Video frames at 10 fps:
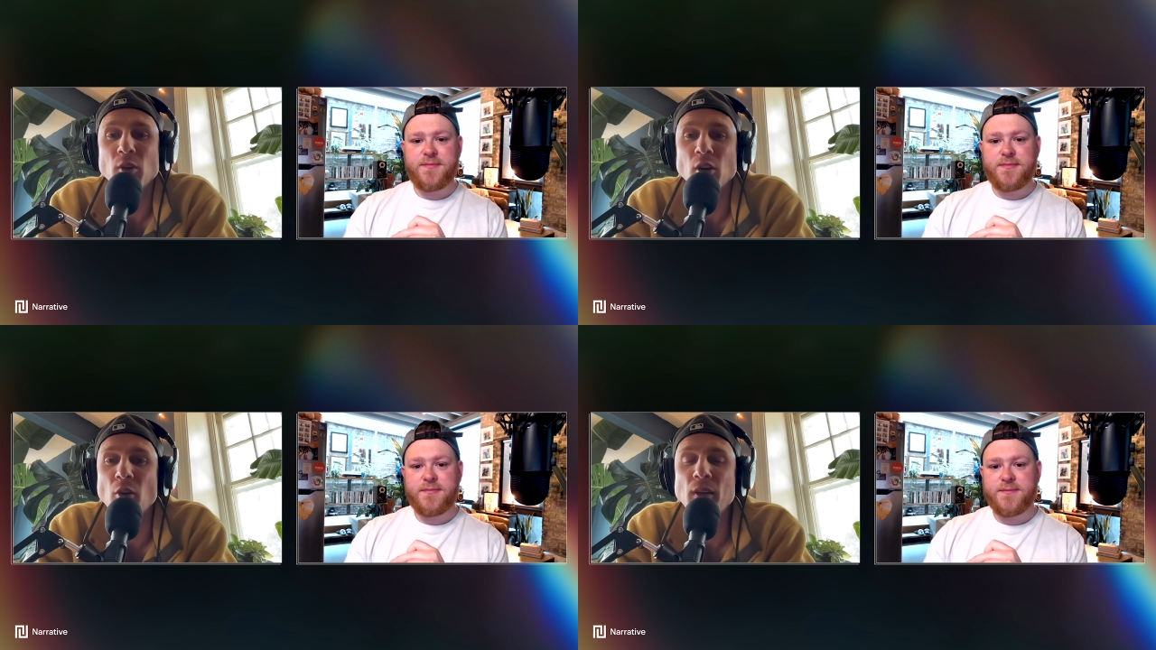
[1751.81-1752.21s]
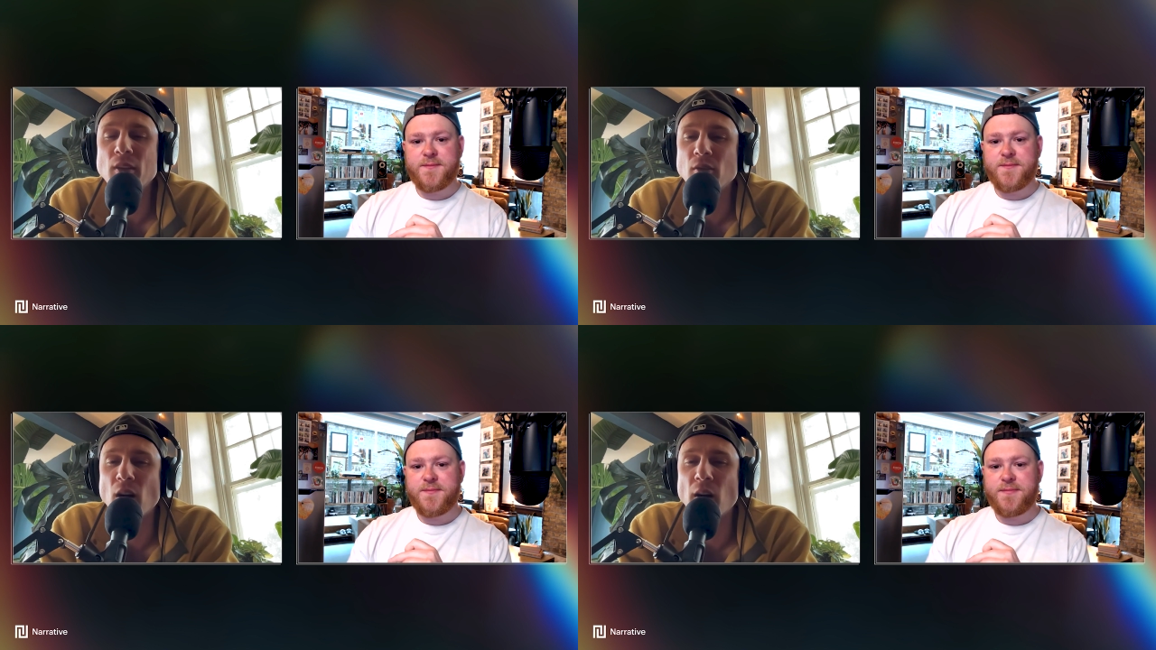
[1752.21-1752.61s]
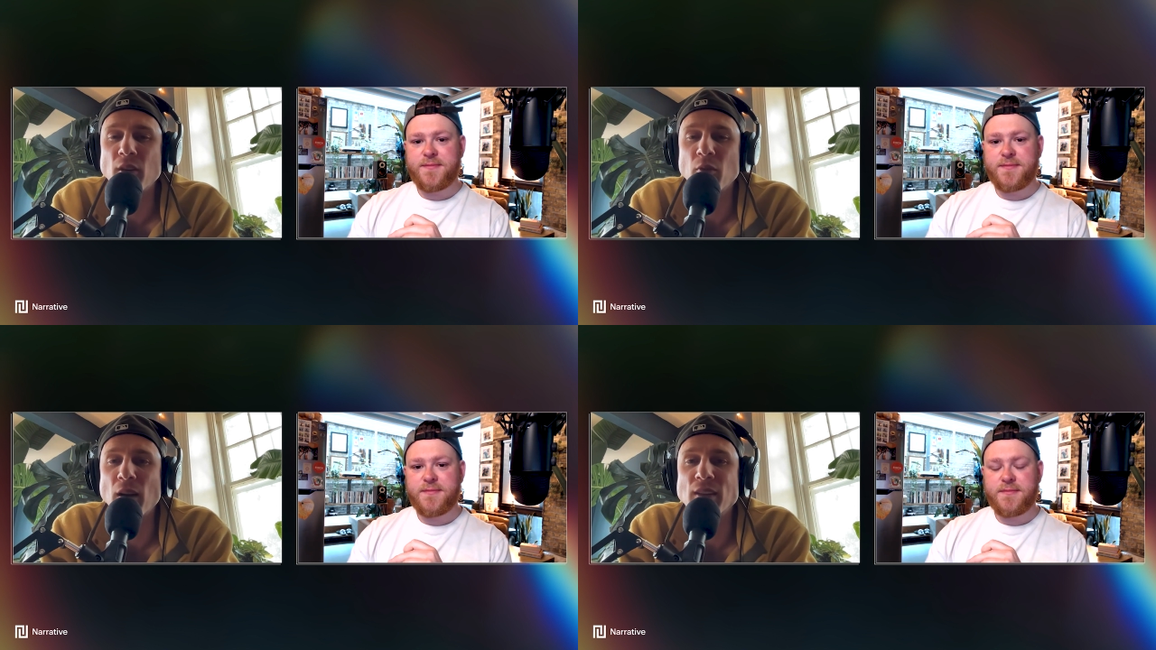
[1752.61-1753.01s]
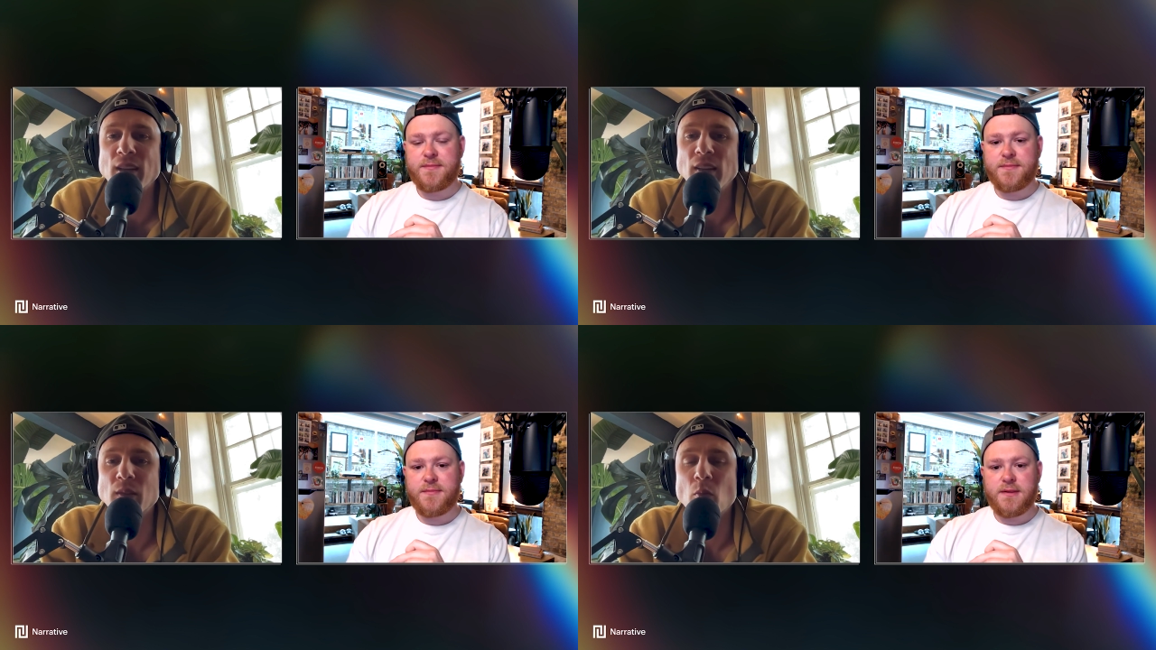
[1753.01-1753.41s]
Speaker 1: we're going through often
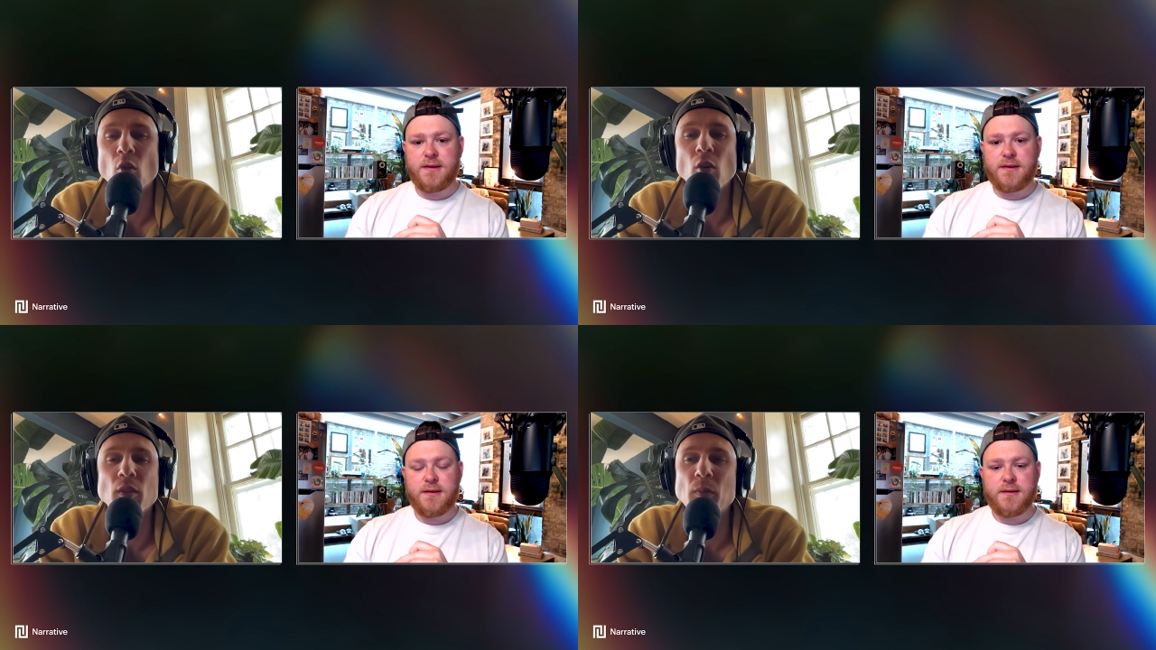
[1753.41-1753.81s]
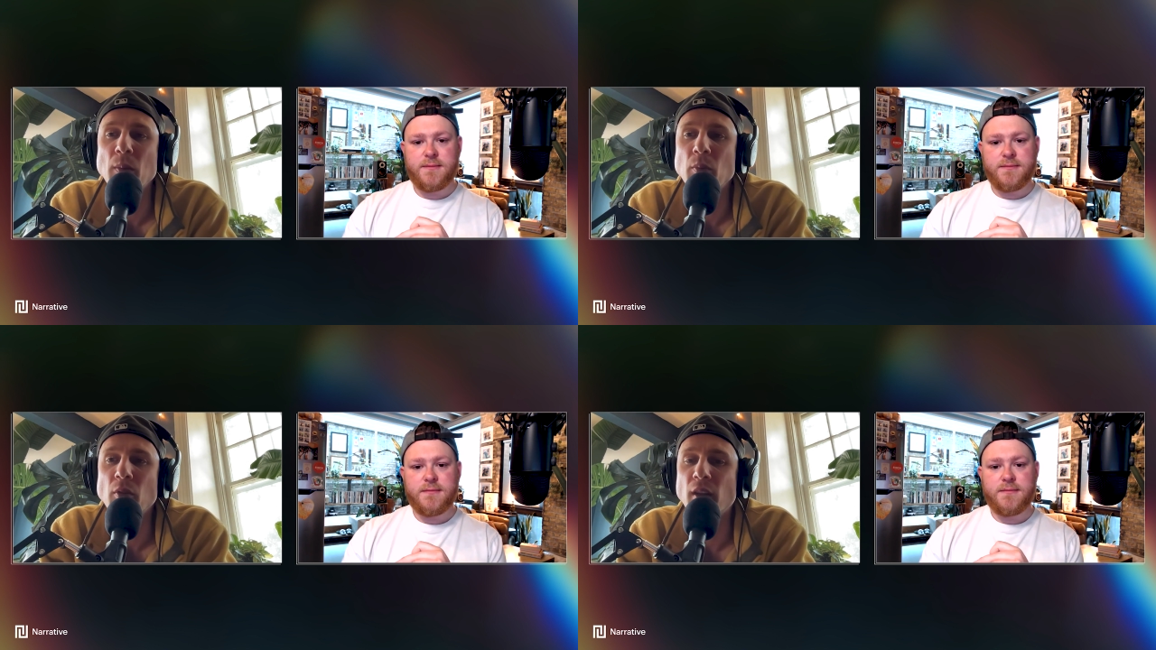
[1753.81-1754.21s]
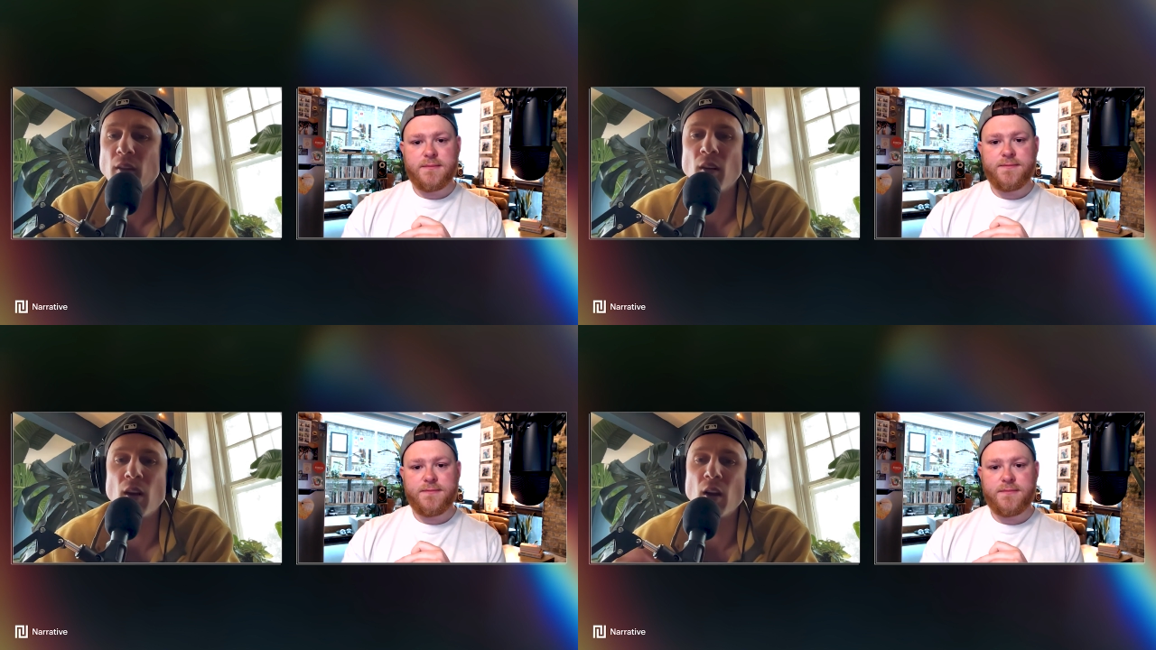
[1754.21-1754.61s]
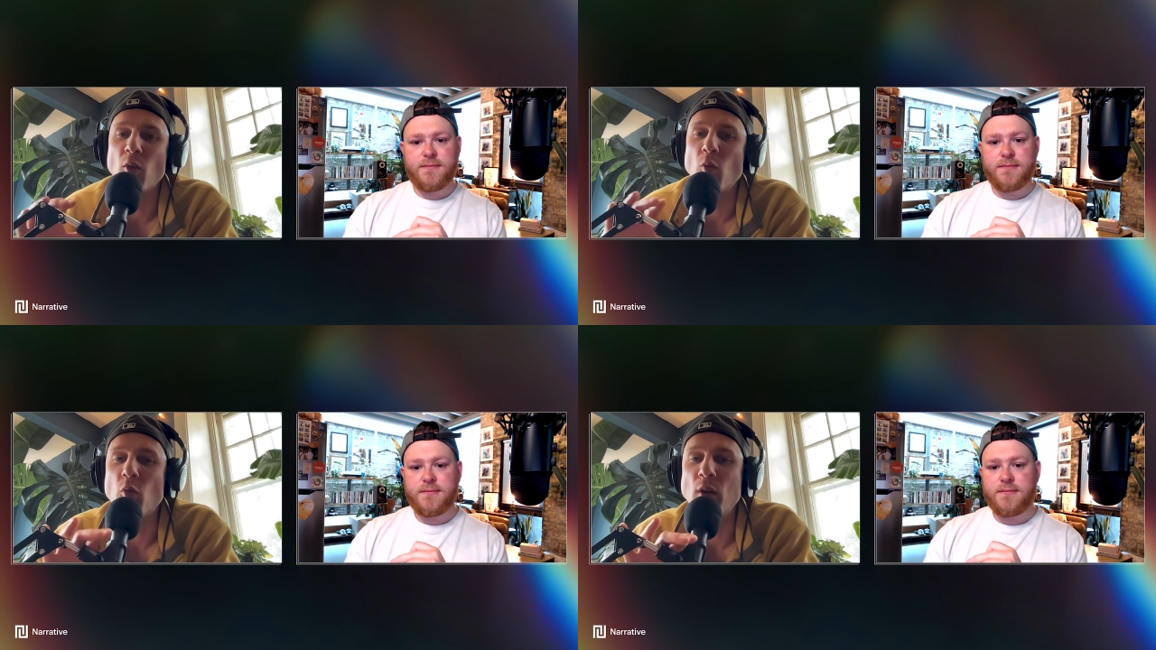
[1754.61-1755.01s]
resonates more with people than
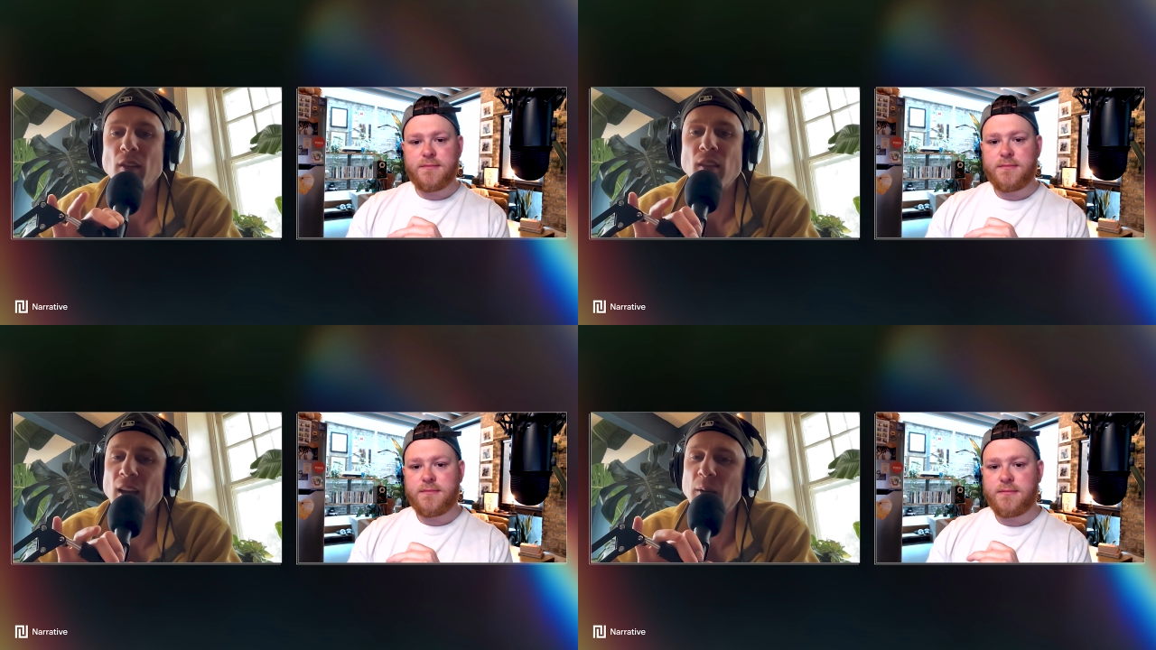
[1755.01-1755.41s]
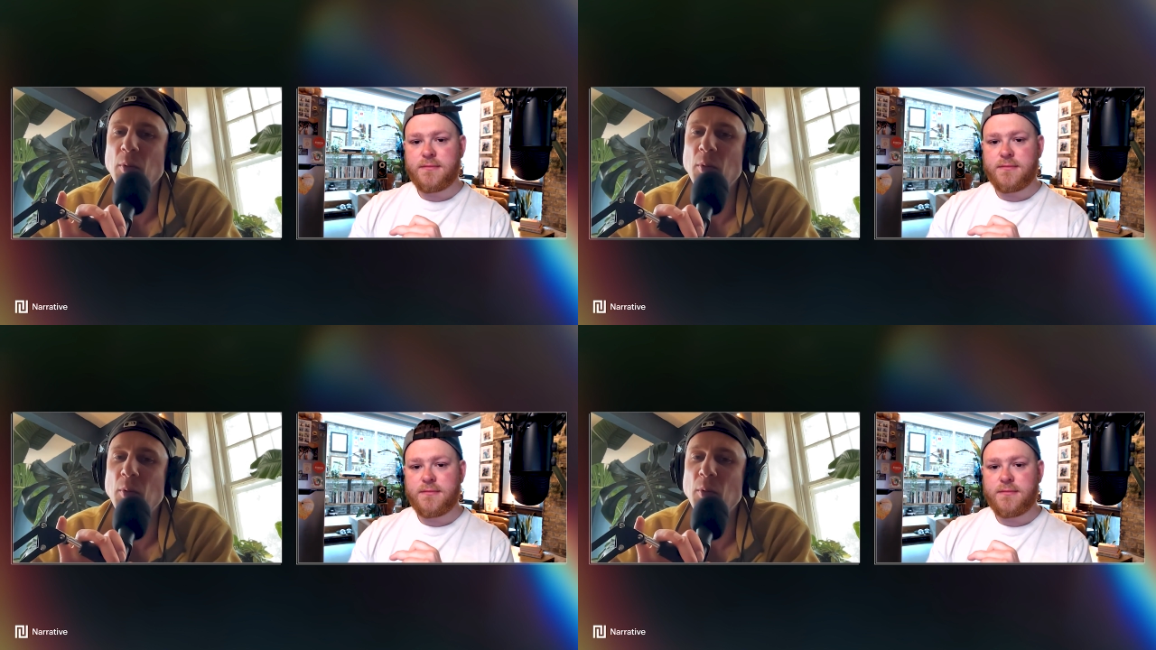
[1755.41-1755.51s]
we think